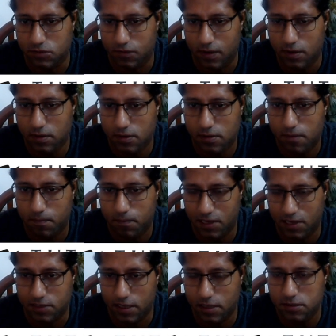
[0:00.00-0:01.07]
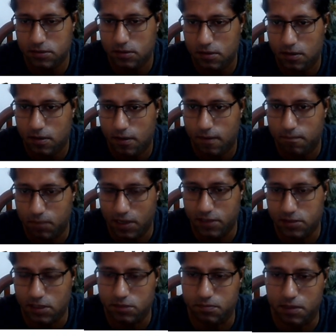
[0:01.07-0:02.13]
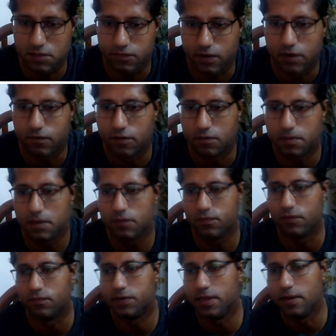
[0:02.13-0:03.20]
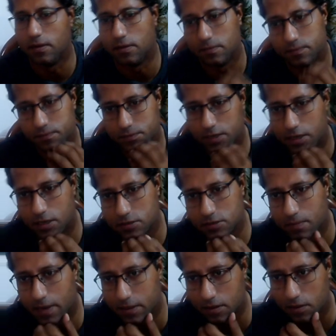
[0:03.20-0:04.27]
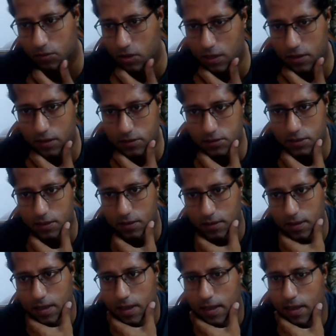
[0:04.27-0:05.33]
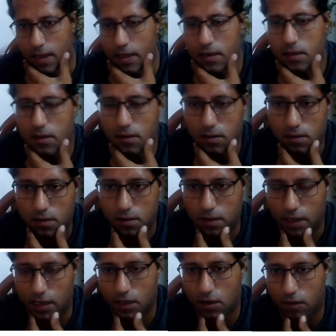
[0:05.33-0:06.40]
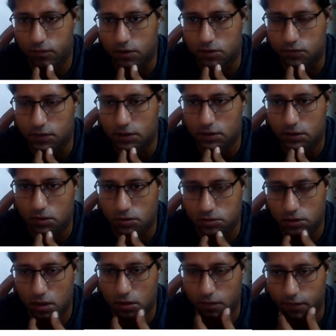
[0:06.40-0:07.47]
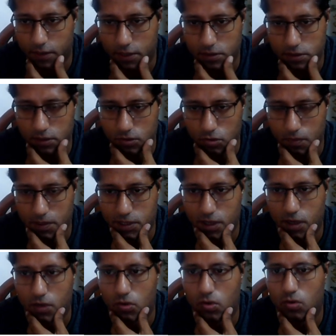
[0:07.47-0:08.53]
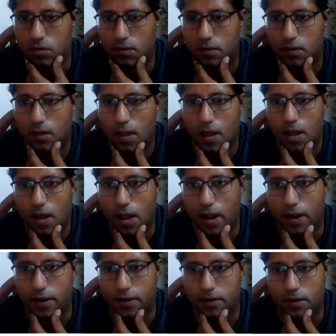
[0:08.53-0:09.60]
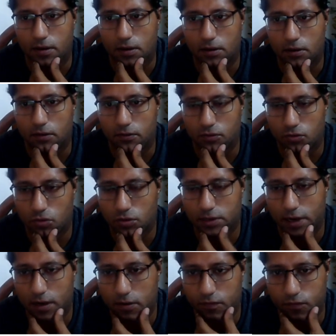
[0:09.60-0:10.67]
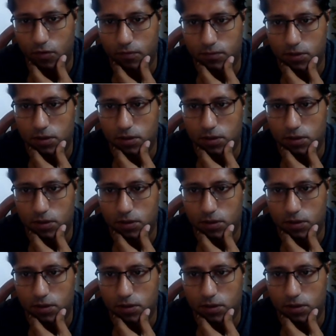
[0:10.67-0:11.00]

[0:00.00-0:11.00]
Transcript: 1 plus x plus 1 will be 15. It doesn't matter. You can consider any of the three consecutive integer to be the unknown, and you know that from